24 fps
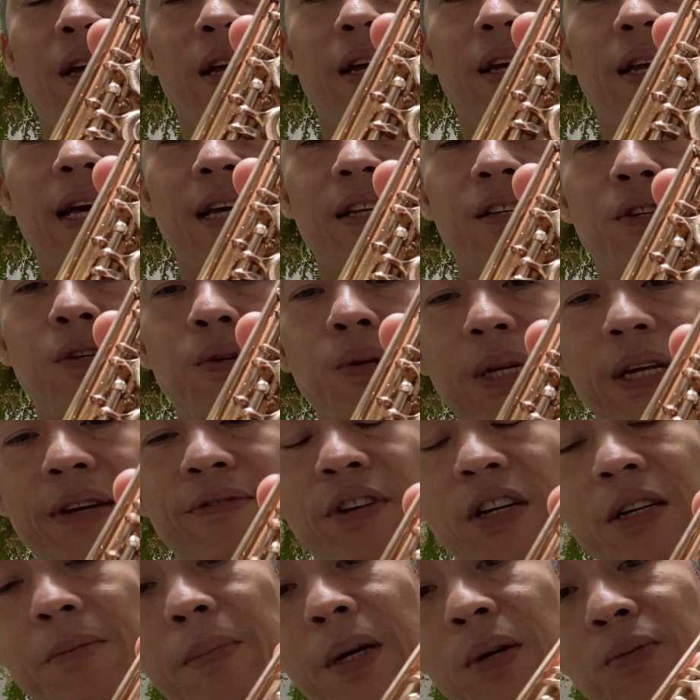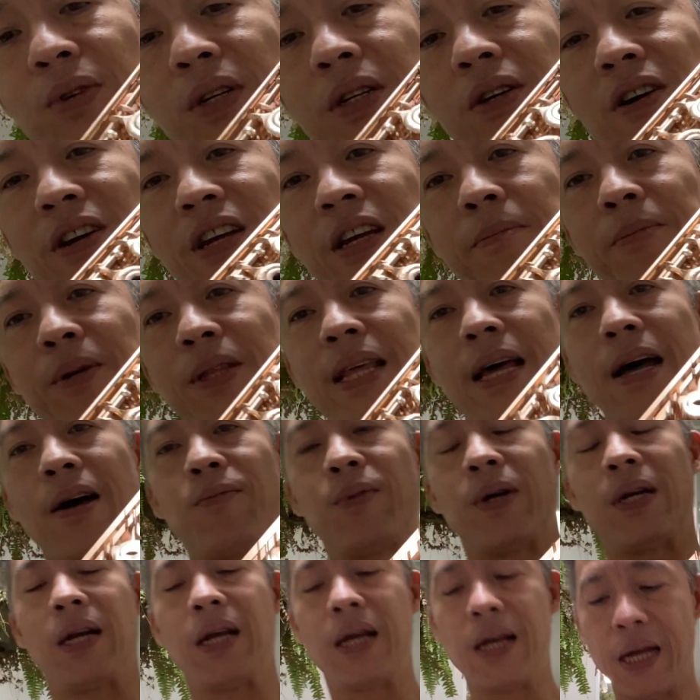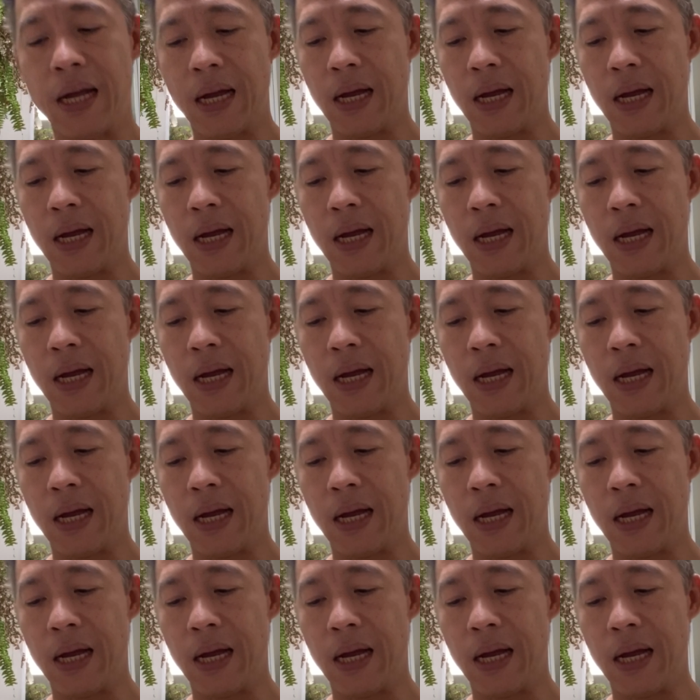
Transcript: it has two levers, but we're talking about that one.